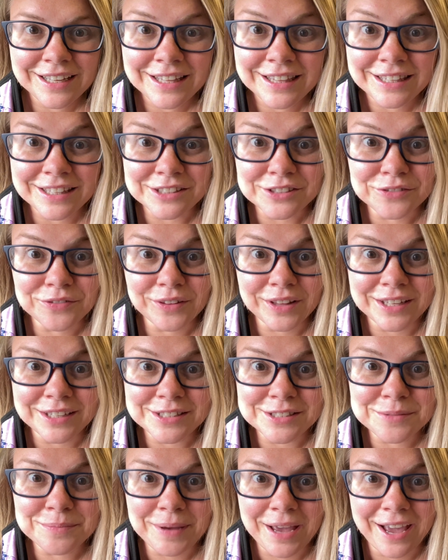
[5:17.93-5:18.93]
This flight
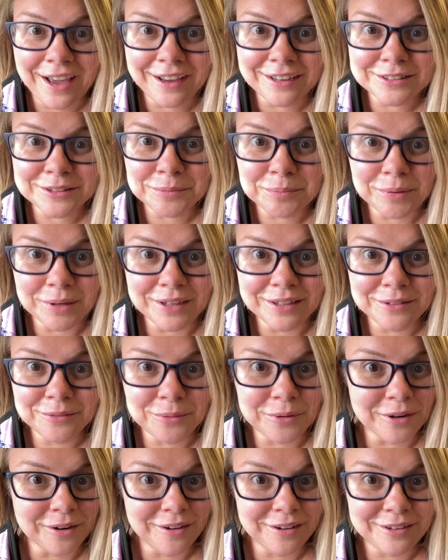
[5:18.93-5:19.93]
is packed, but
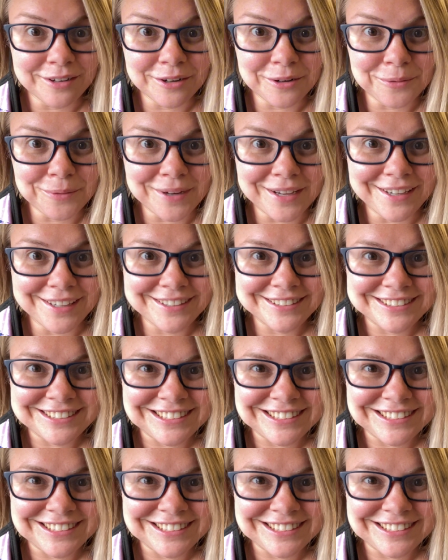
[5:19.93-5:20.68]
we're on our way.